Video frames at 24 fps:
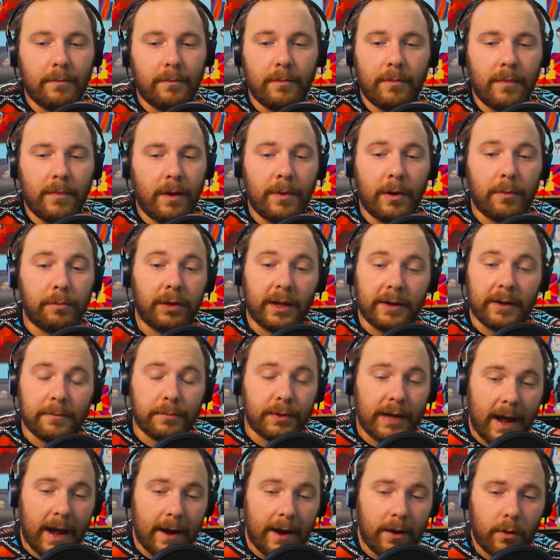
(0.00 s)
about playing
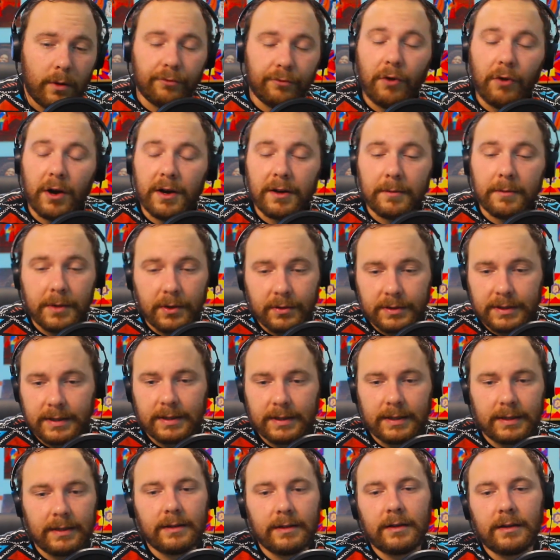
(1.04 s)
piano and writing music
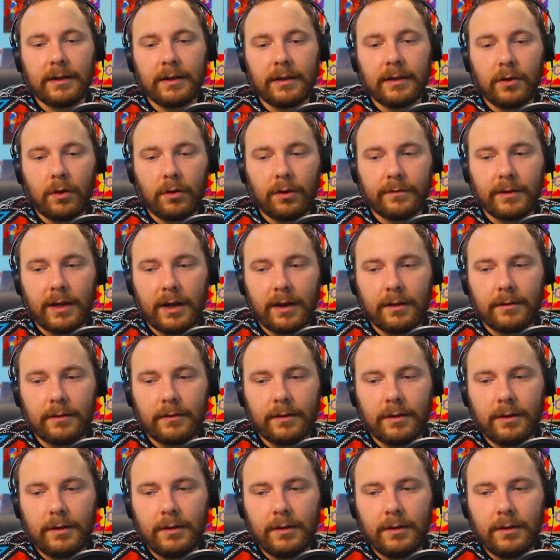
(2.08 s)
and, and all of that,